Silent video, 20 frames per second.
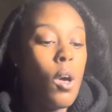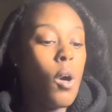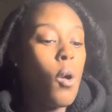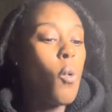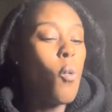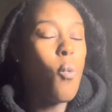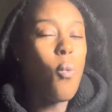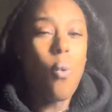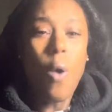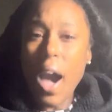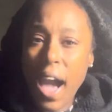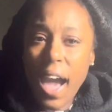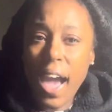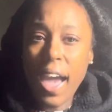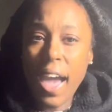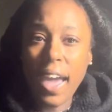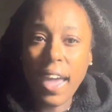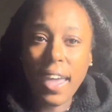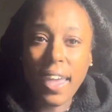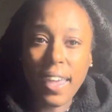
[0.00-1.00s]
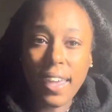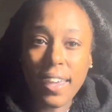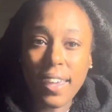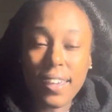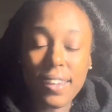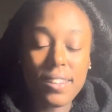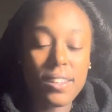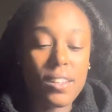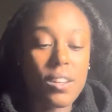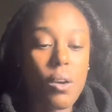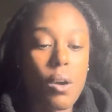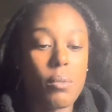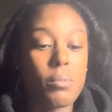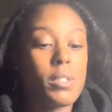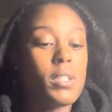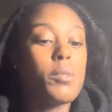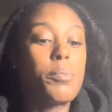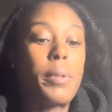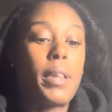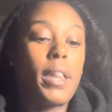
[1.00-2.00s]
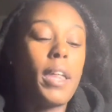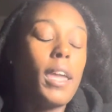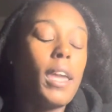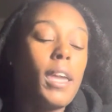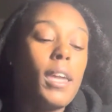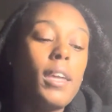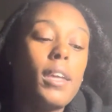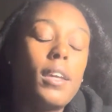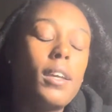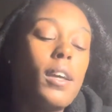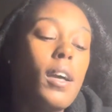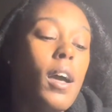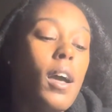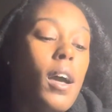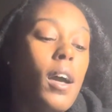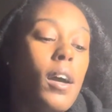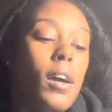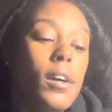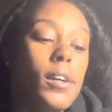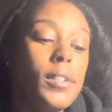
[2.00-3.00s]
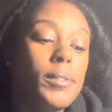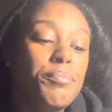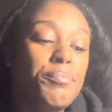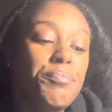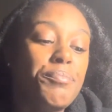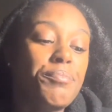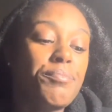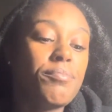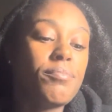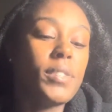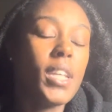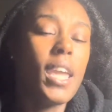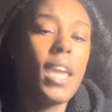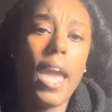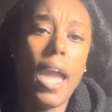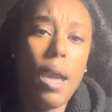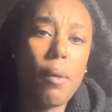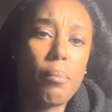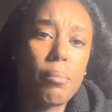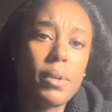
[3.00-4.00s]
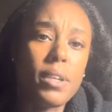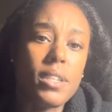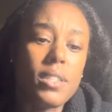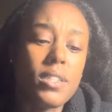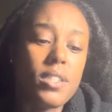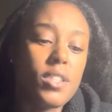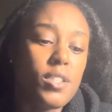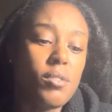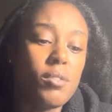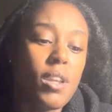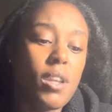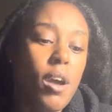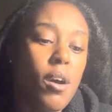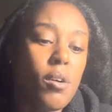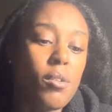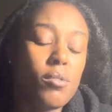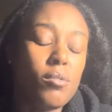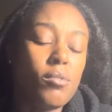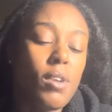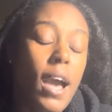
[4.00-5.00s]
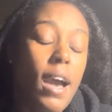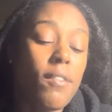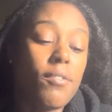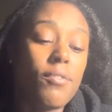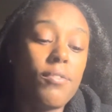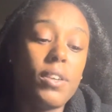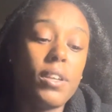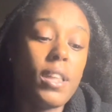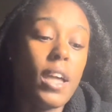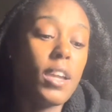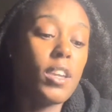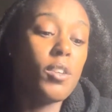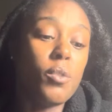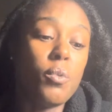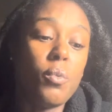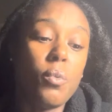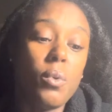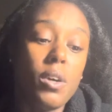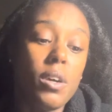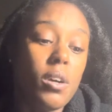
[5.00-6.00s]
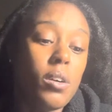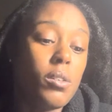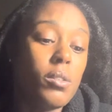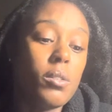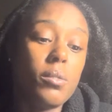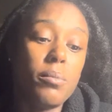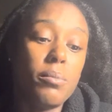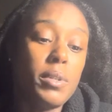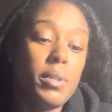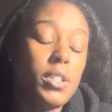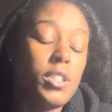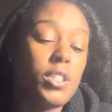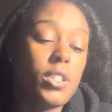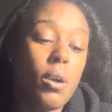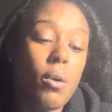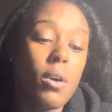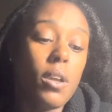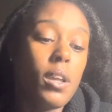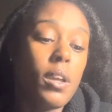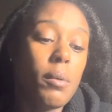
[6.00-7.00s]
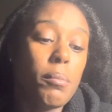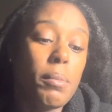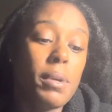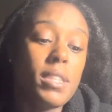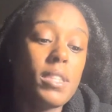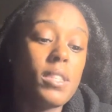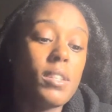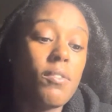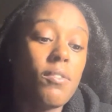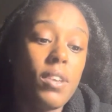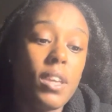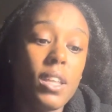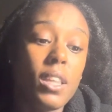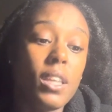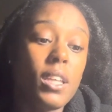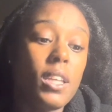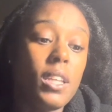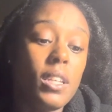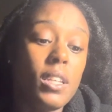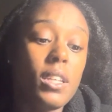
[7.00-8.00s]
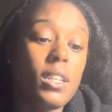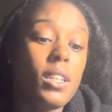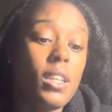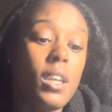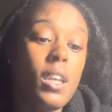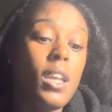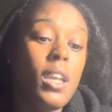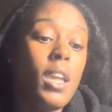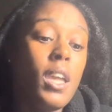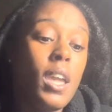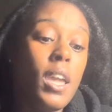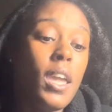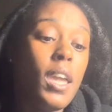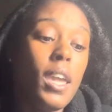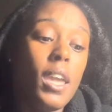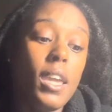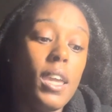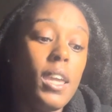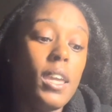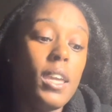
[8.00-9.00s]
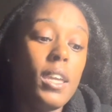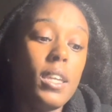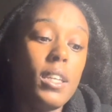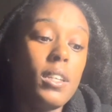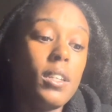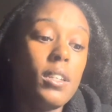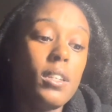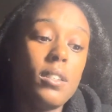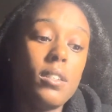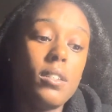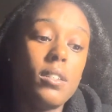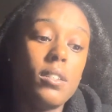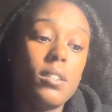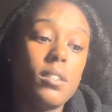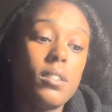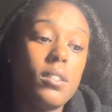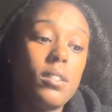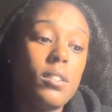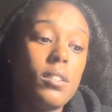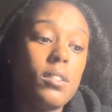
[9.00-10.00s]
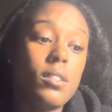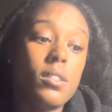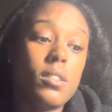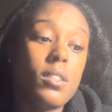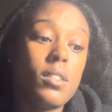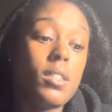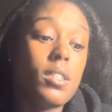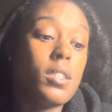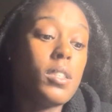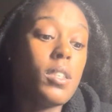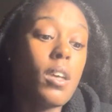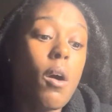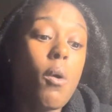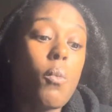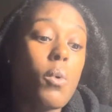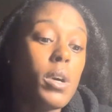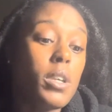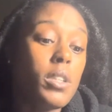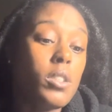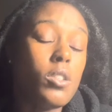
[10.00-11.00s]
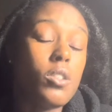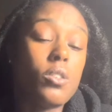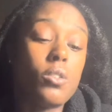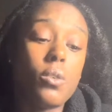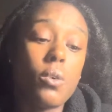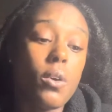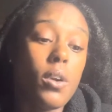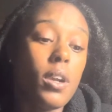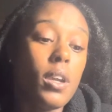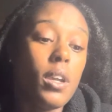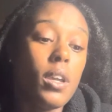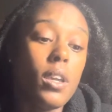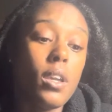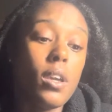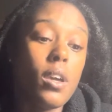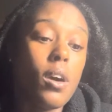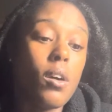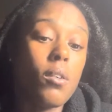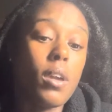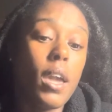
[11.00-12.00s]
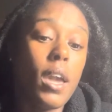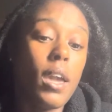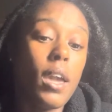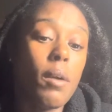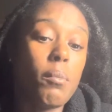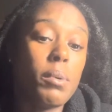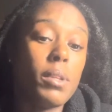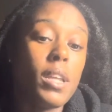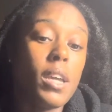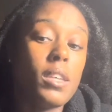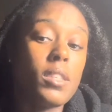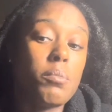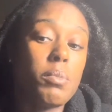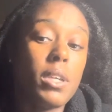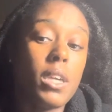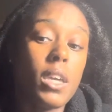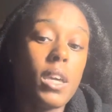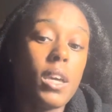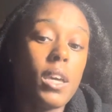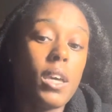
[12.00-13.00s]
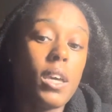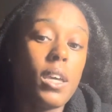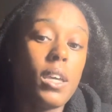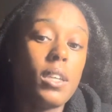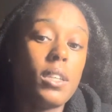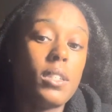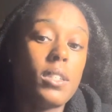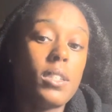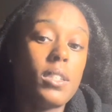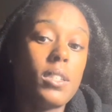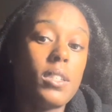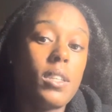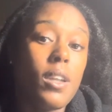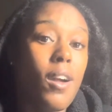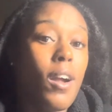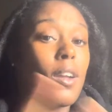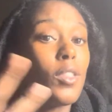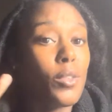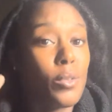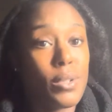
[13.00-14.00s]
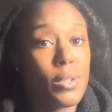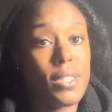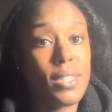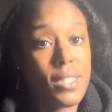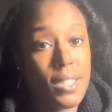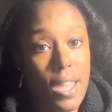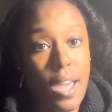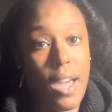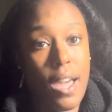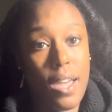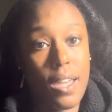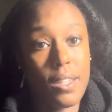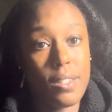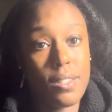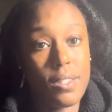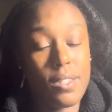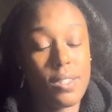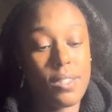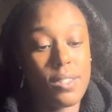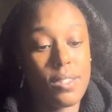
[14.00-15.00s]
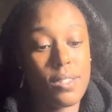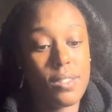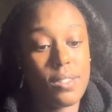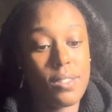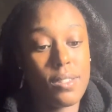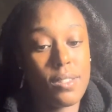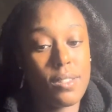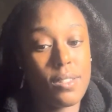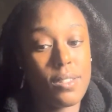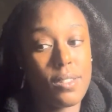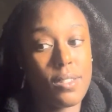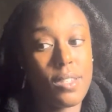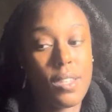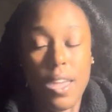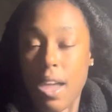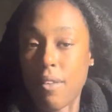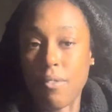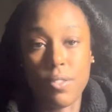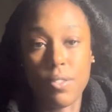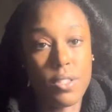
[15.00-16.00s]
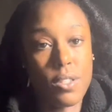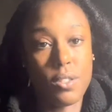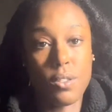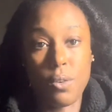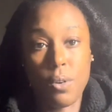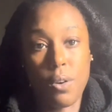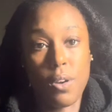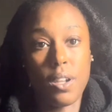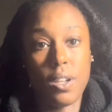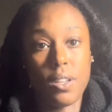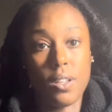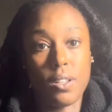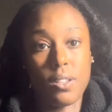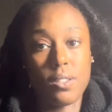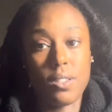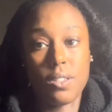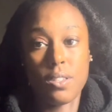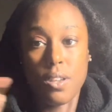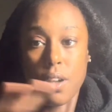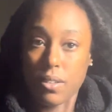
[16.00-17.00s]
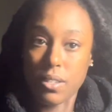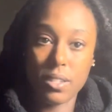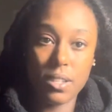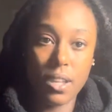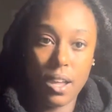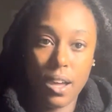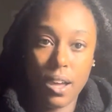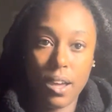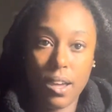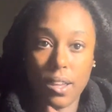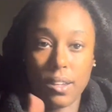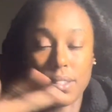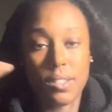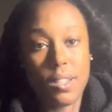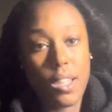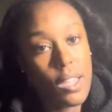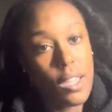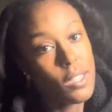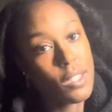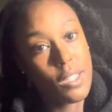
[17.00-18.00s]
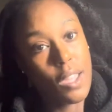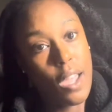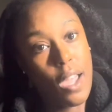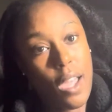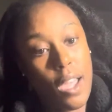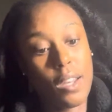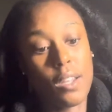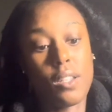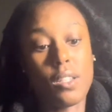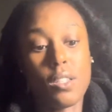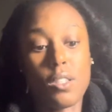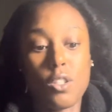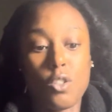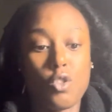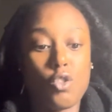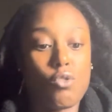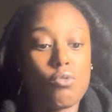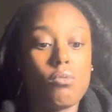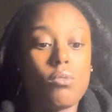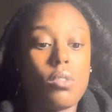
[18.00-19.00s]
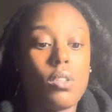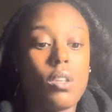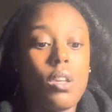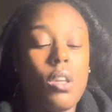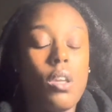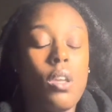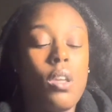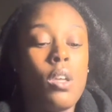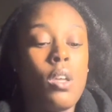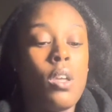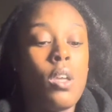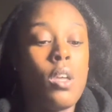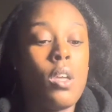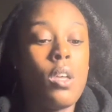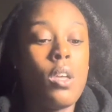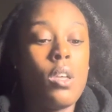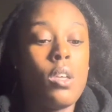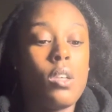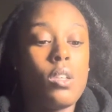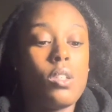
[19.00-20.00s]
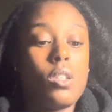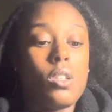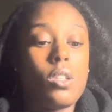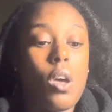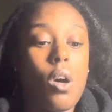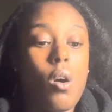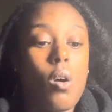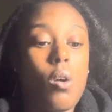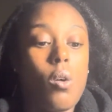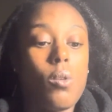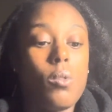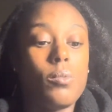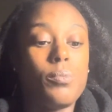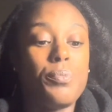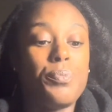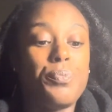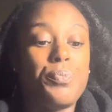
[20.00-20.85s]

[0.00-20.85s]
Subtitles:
Why? No, I'm just playing. It happens, you know. I feel like will be showing up as the villain in someone's story, okay? But that's because there are three sides to every story. It's your side, it's their side, and it's the truth. So